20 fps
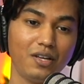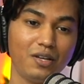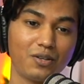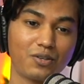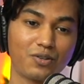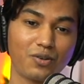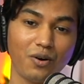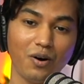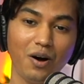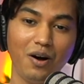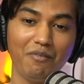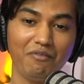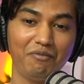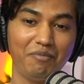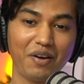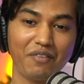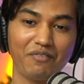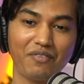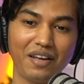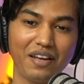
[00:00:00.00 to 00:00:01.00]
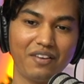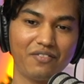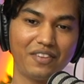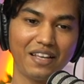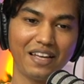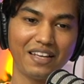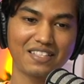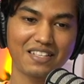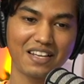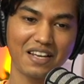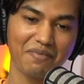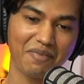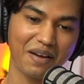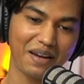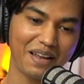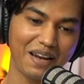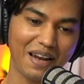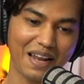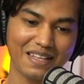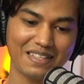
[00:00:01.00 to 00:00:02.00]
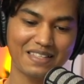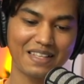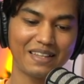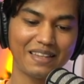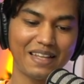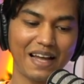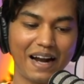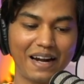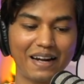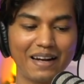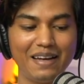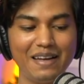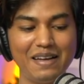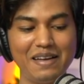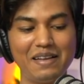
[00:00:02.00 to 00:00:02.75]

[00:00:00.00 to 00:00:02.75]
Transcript: So if they sleep any less than that,